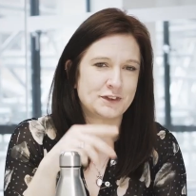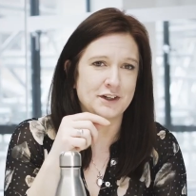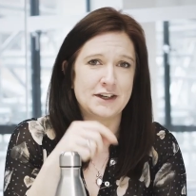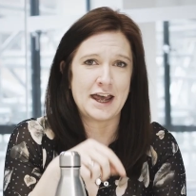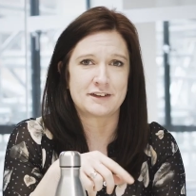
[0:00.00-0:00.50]

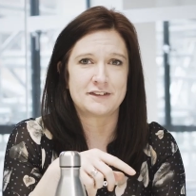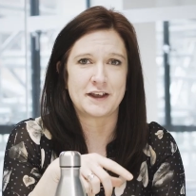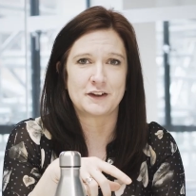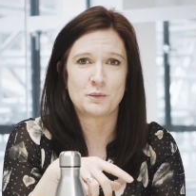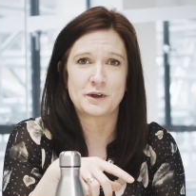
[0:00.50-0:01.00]
The next
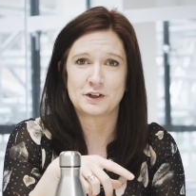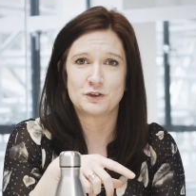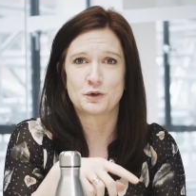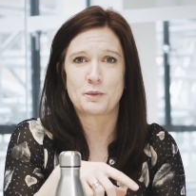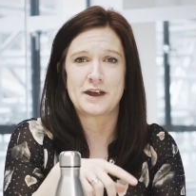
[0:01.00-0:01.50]
thing that we're going
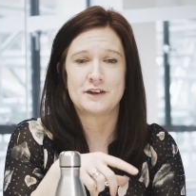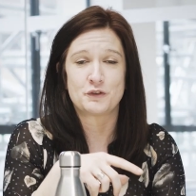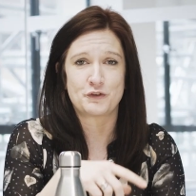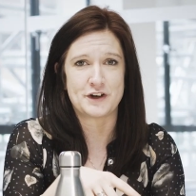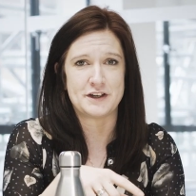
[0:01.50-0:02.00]
to talk about
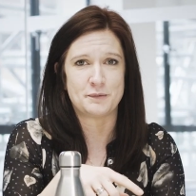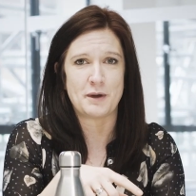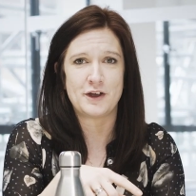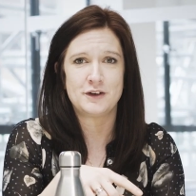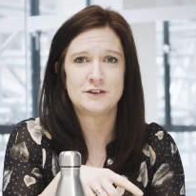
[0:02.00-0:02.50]
is freeze
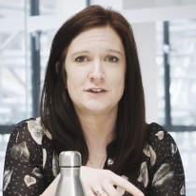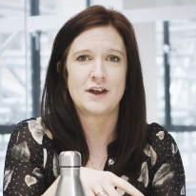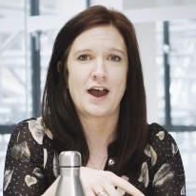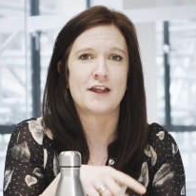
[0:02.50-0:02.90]
mode,